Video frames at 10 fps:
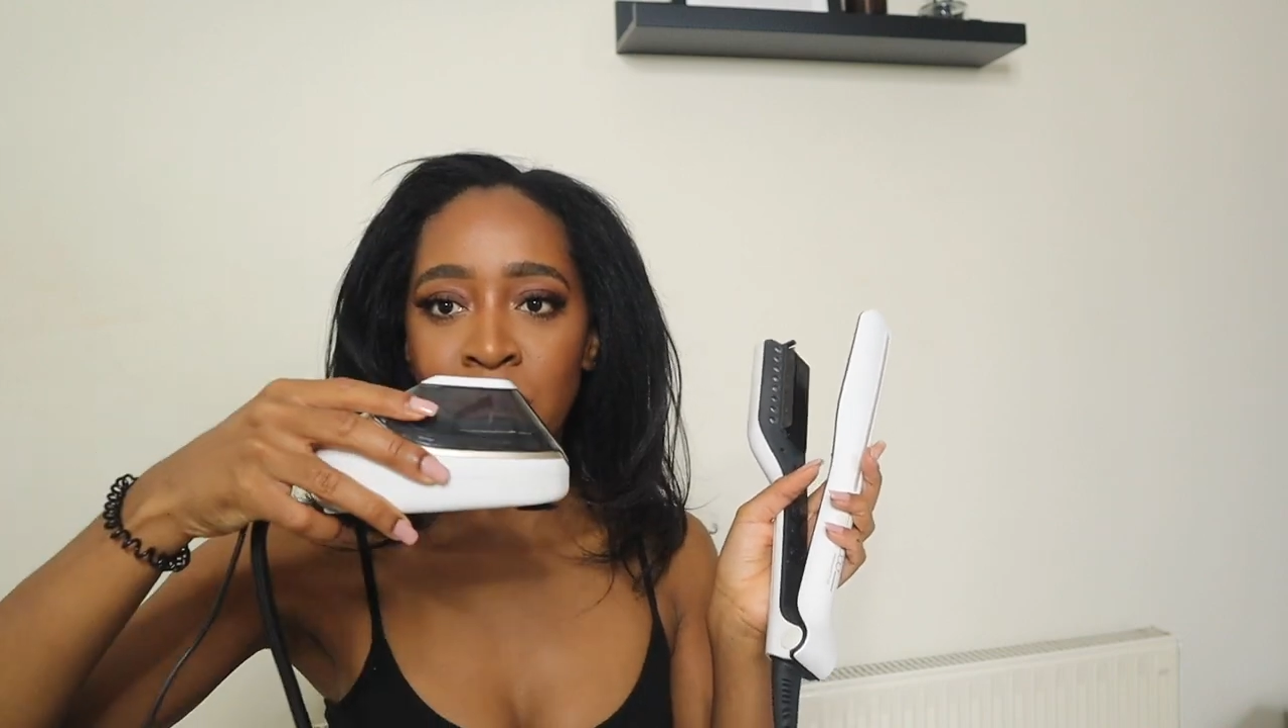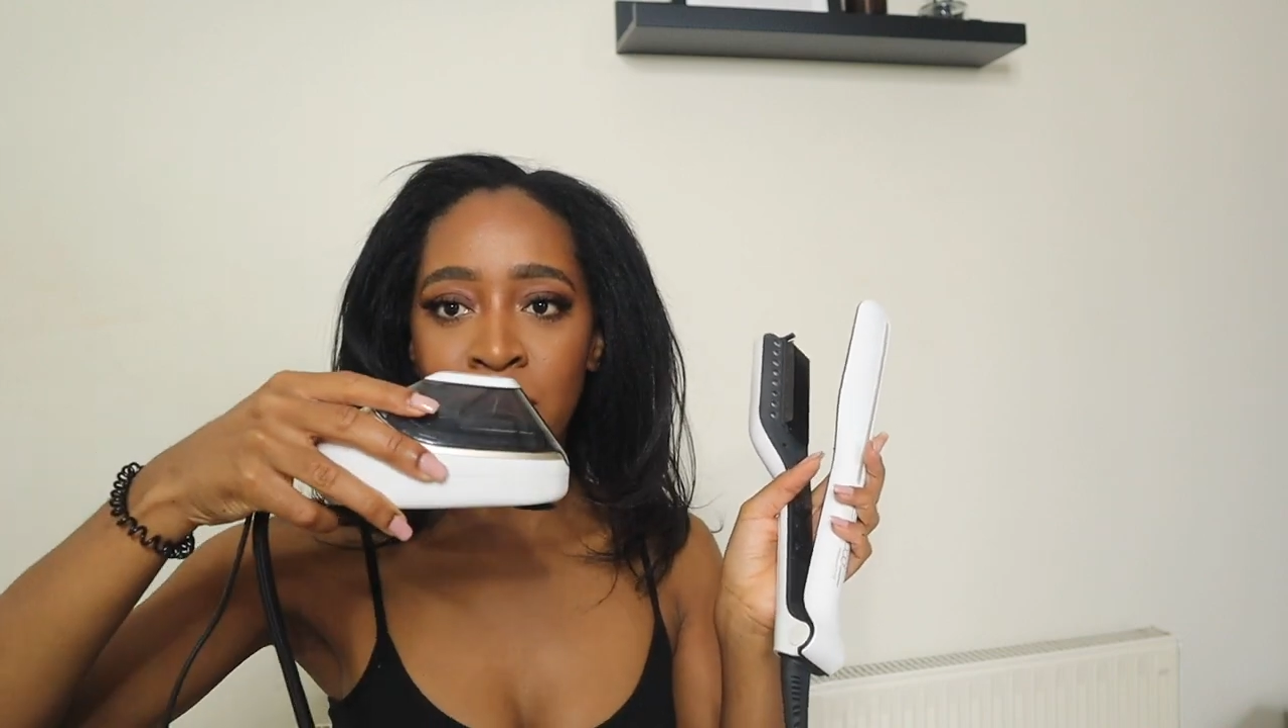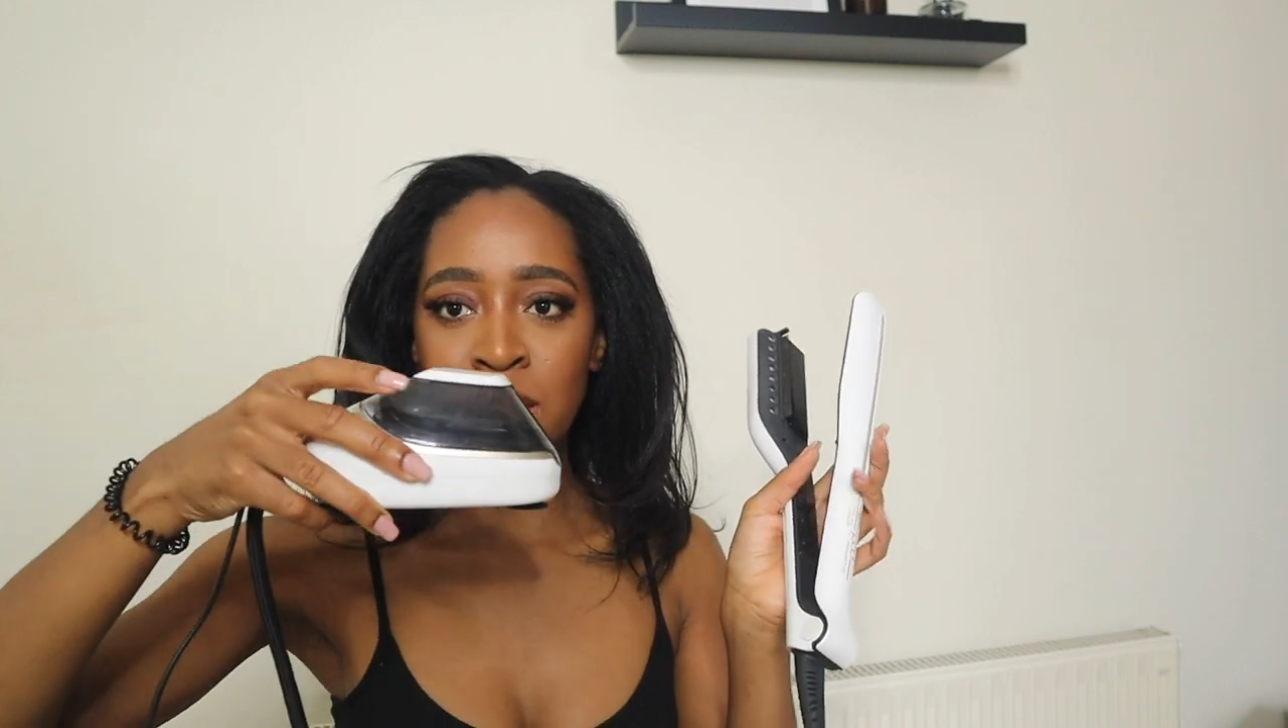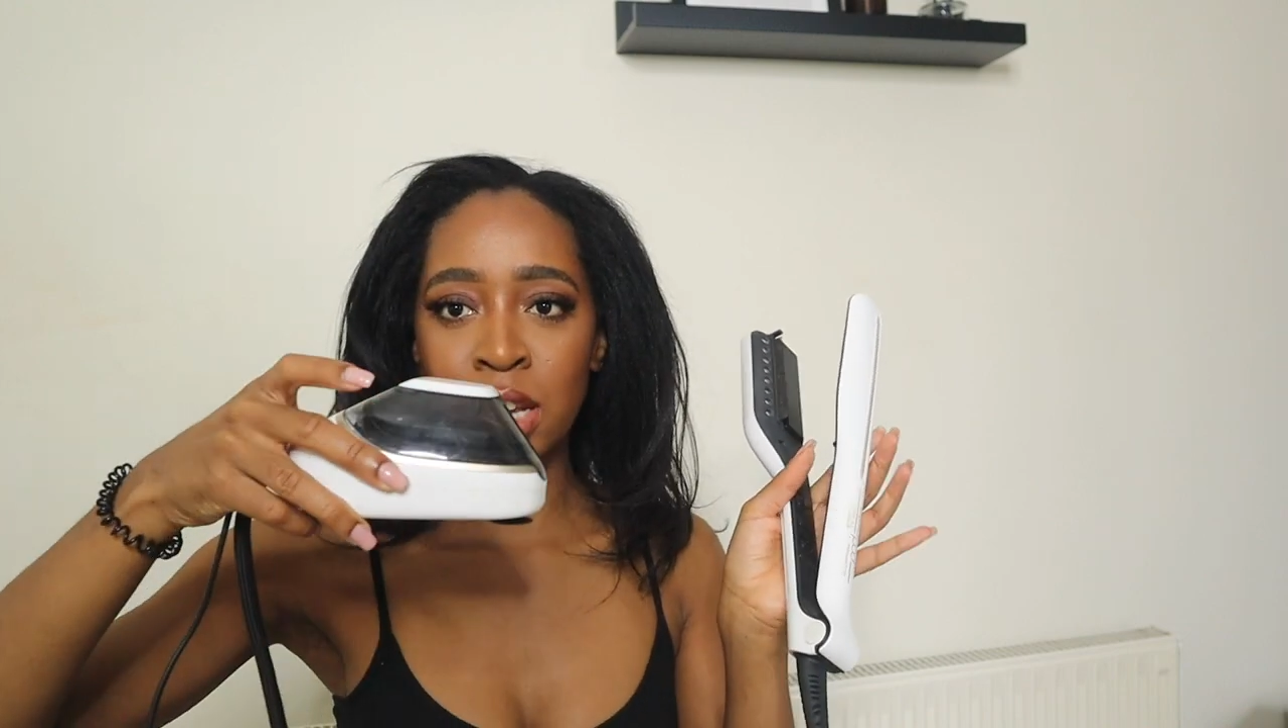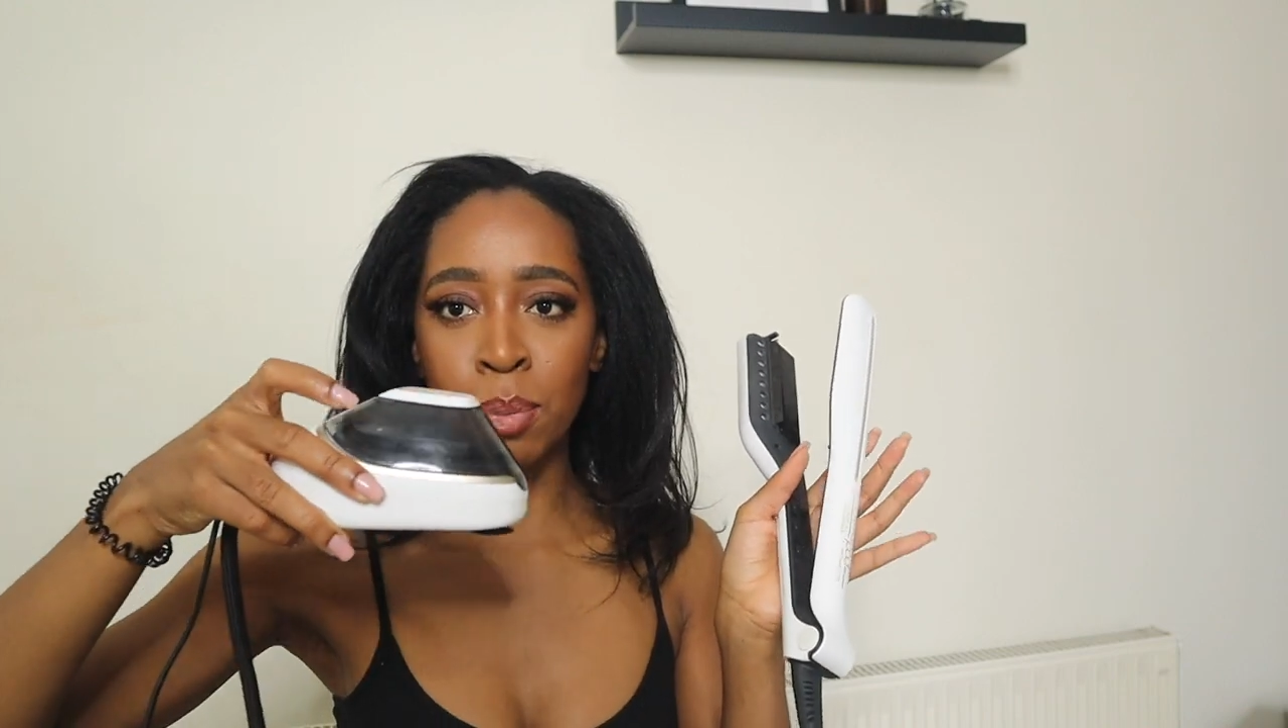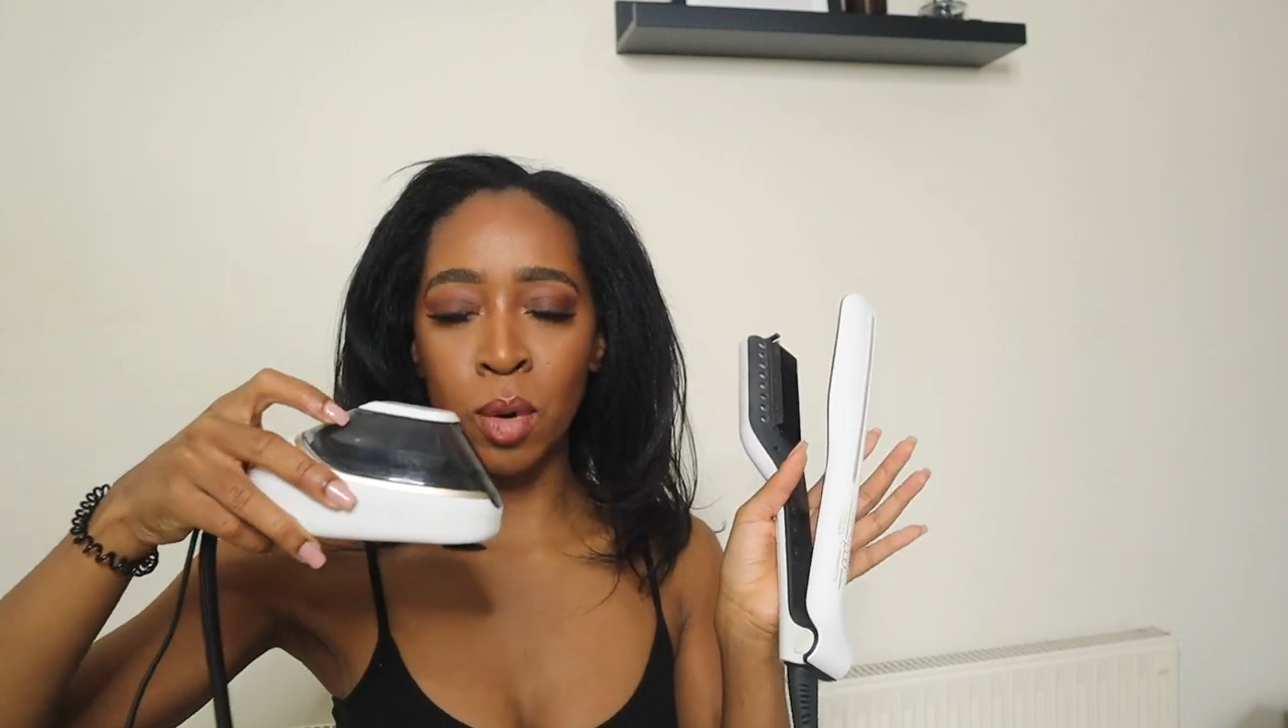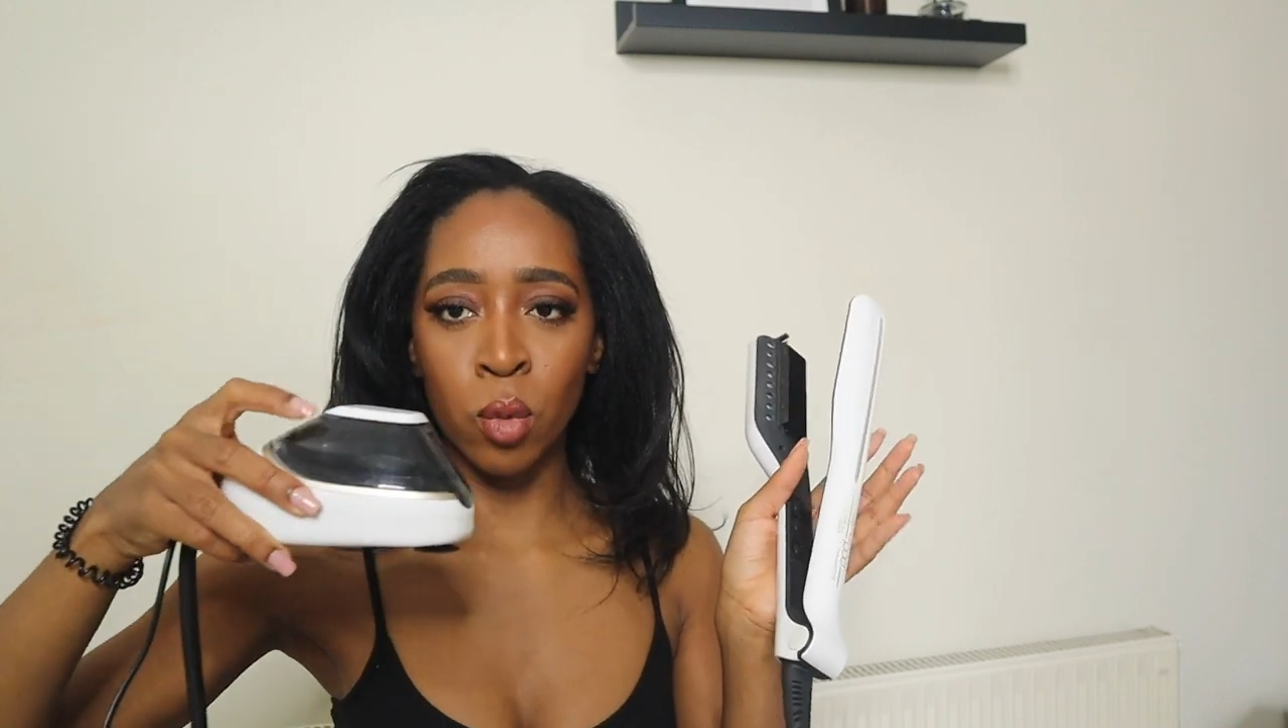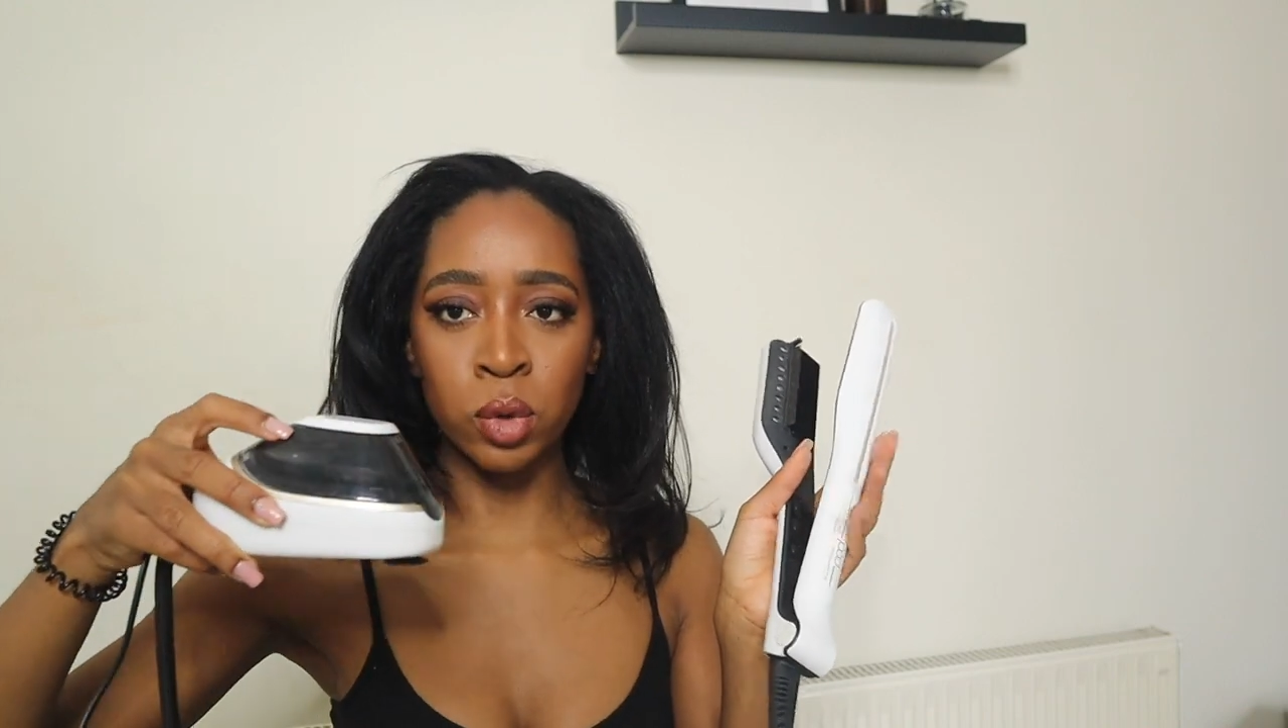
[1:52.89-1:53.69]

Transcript: like a separate